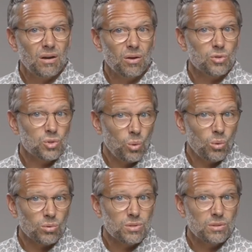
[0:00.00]
are the
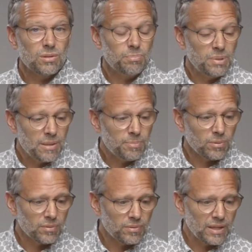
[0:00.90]
souls, the
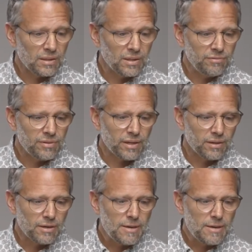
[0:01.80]
people that live there.